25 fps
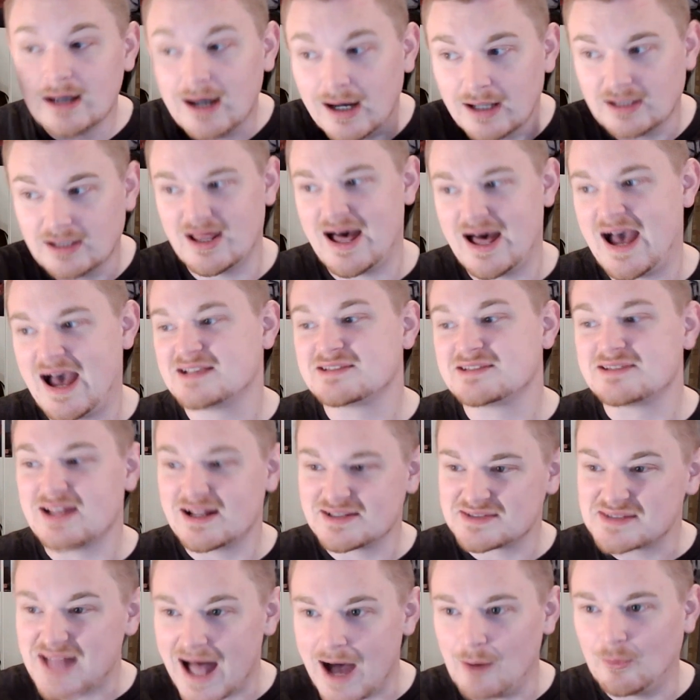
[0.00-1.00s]
Alas,
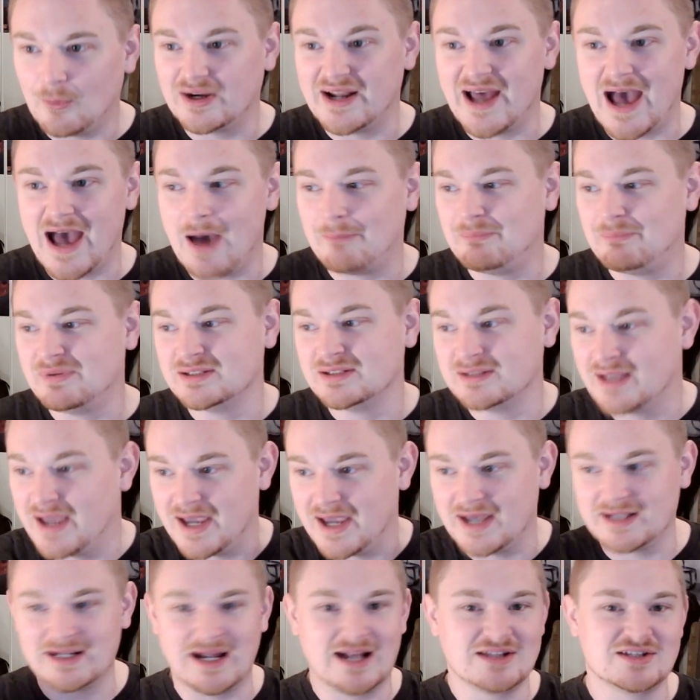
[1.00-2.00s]
that's not what happened,
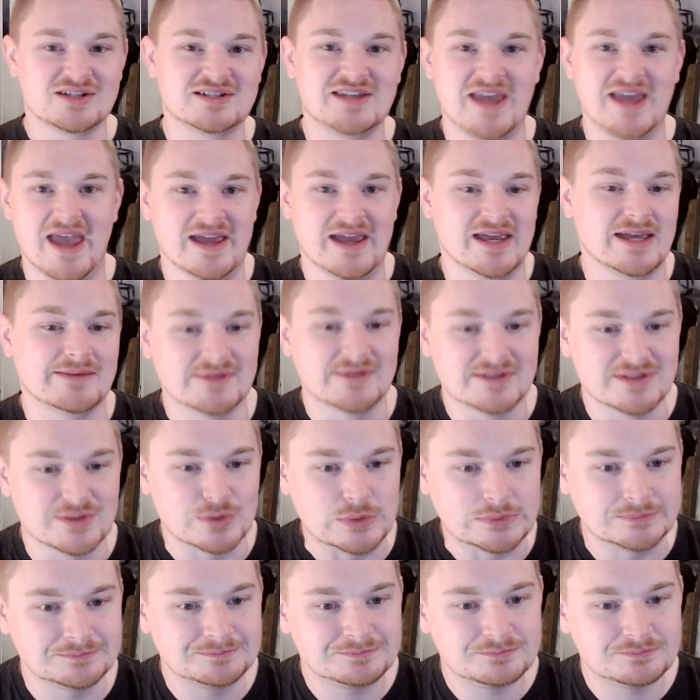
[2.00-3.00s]
and I just can't give it to him.